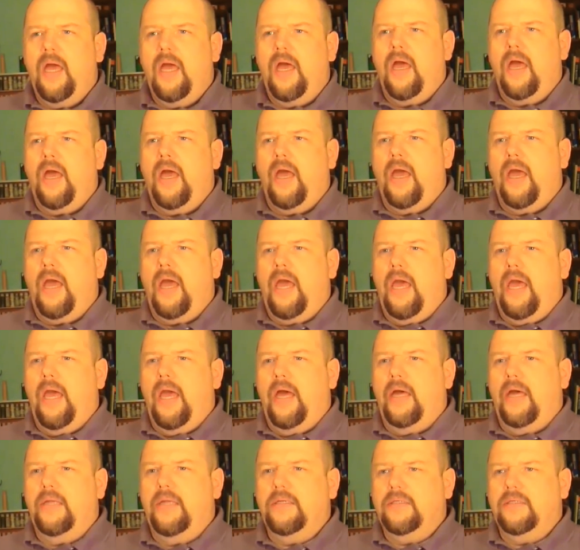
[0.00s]

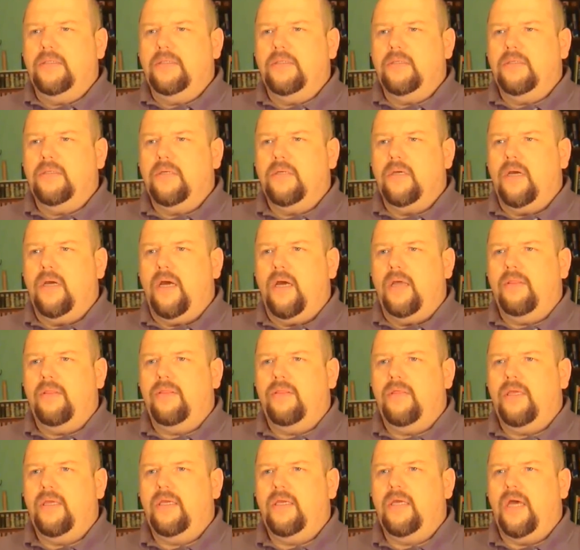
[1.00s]
And I
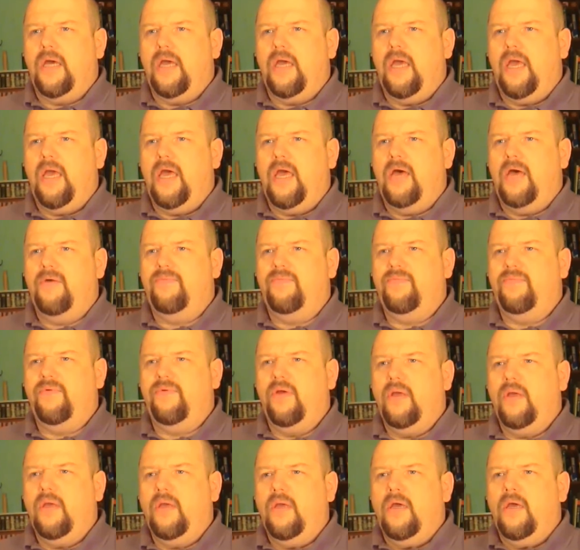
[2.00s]
think I have
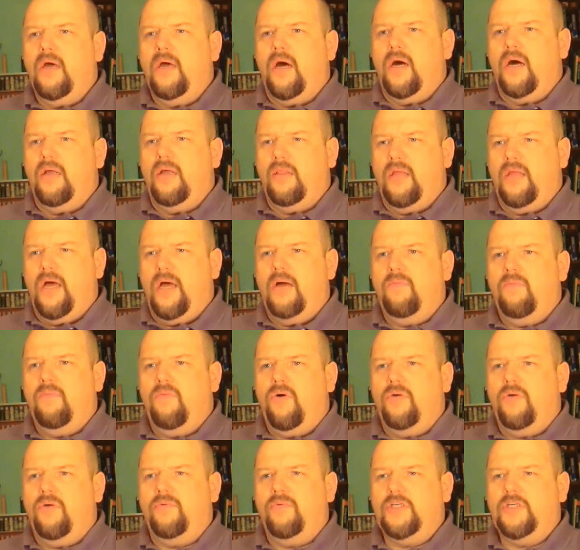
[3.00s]
a lot
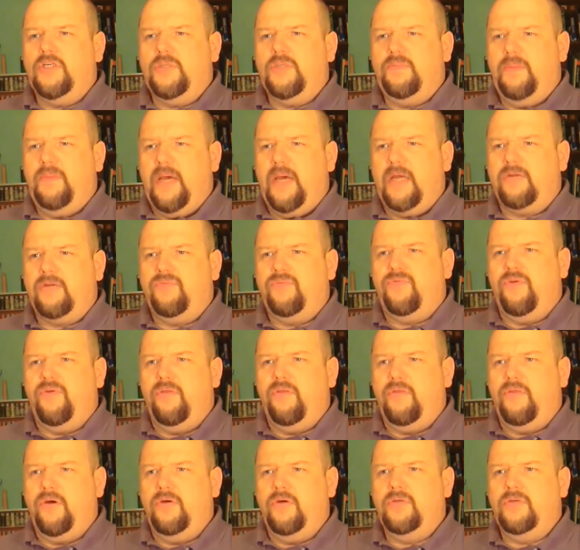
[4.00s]
more respect for
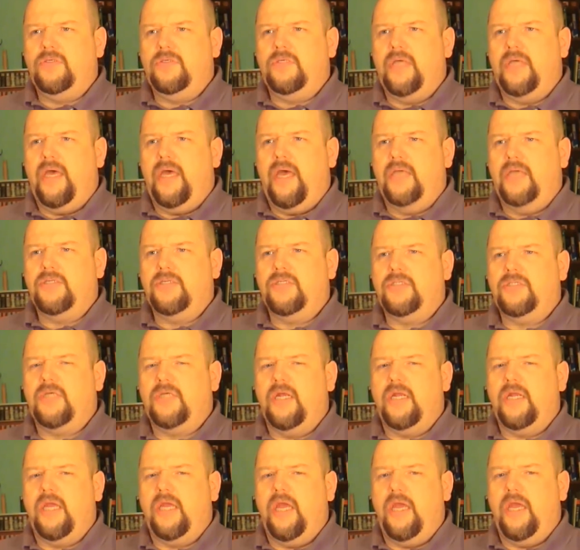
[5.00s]
those that
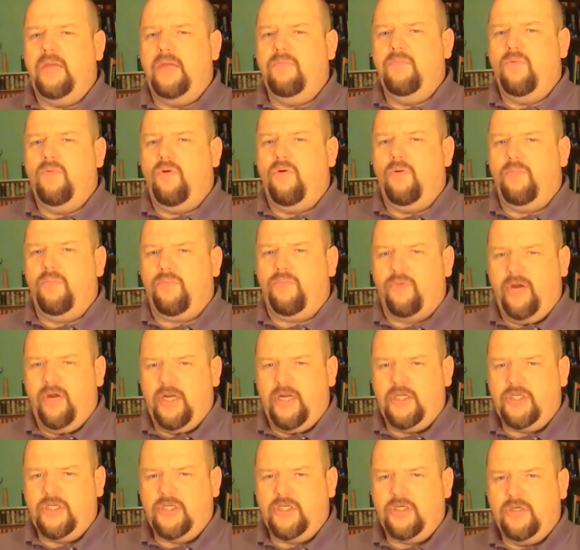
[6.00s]
study a more
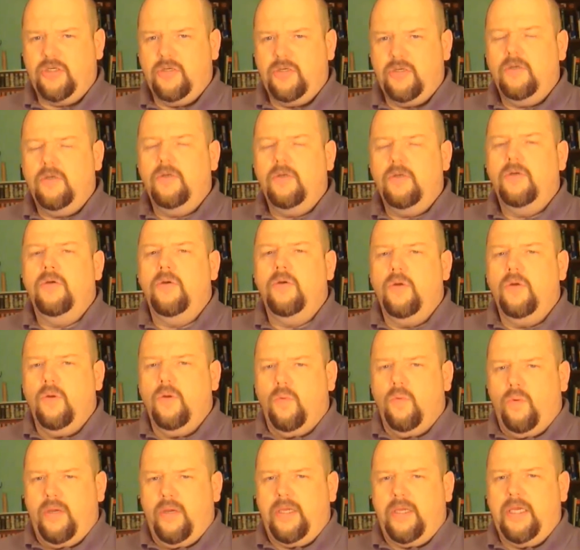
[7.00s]
British
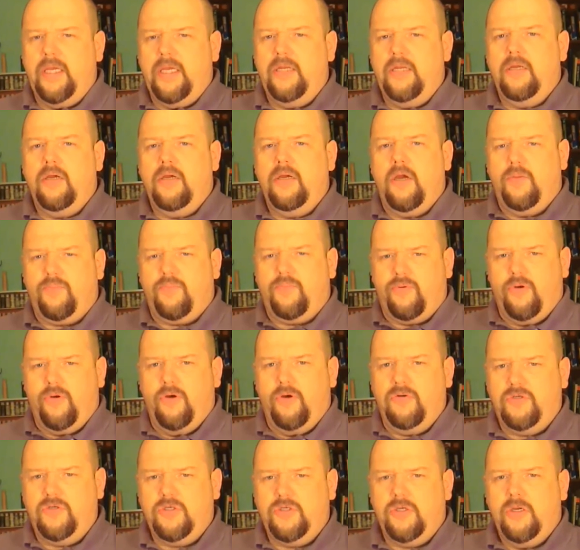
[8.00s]
Wiccan
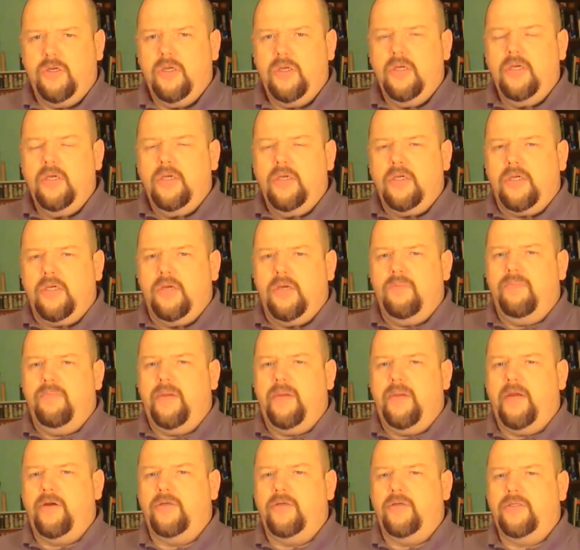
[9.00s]
approach
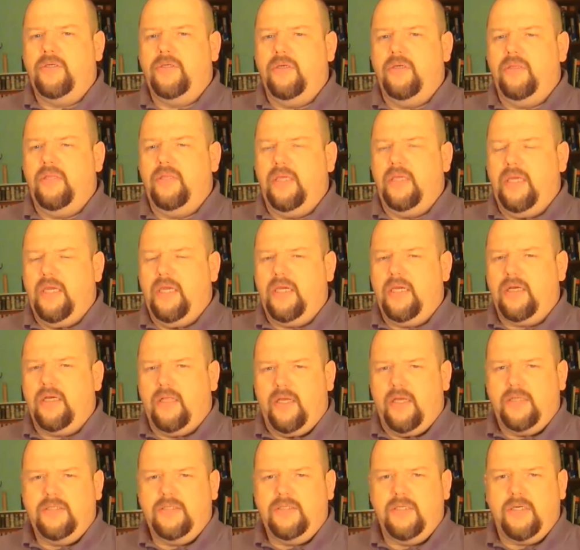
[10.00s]
compared to the
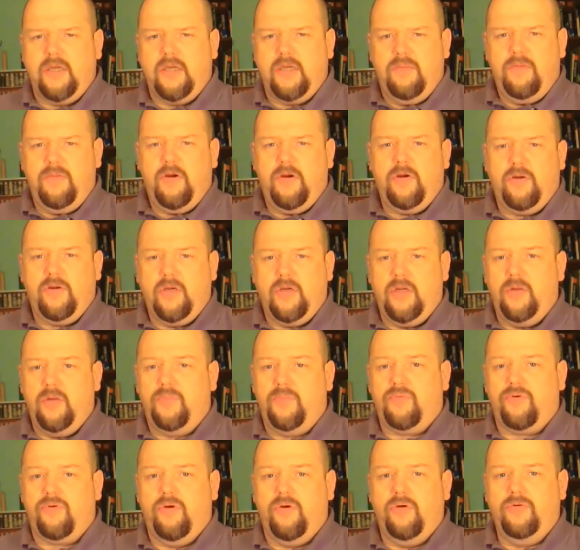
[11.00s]
eclectic American
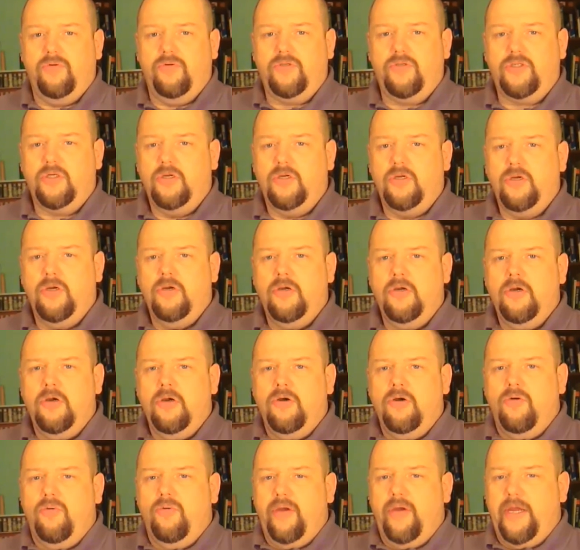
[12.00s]
approach,
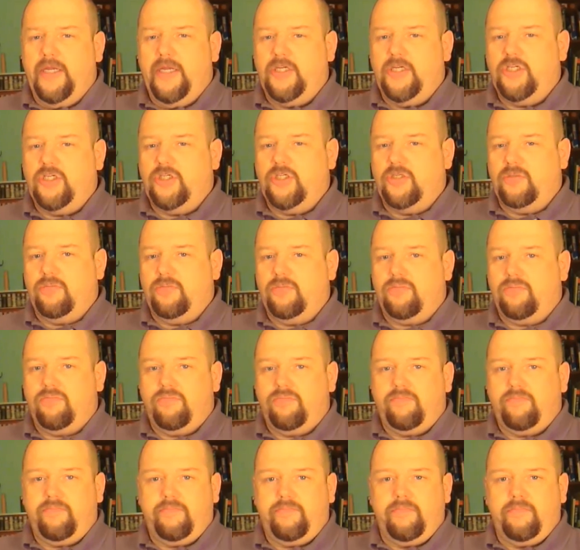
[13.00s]
which,
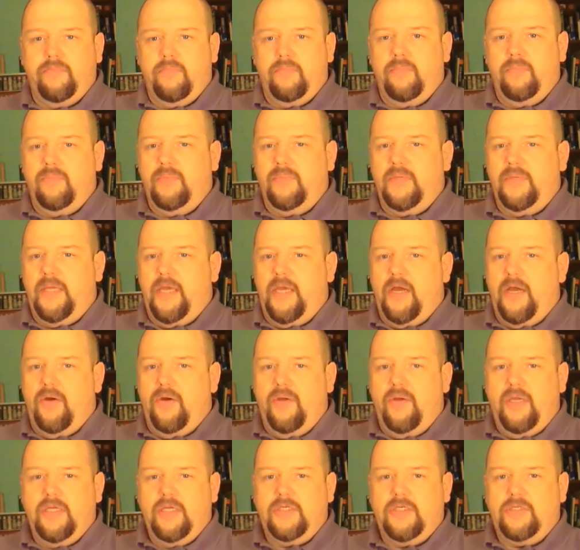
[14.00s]

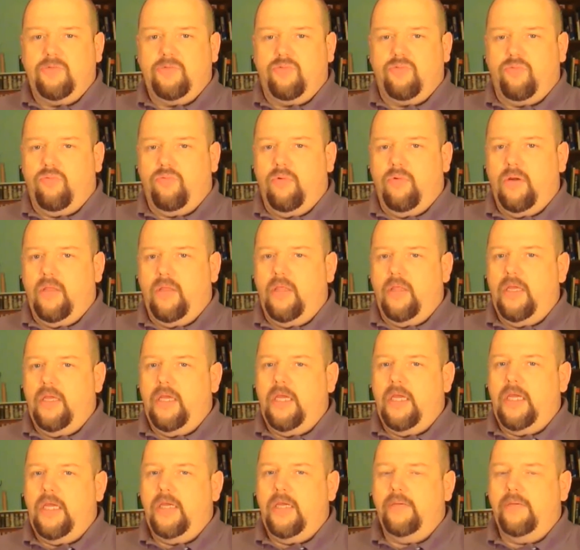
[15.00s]
is really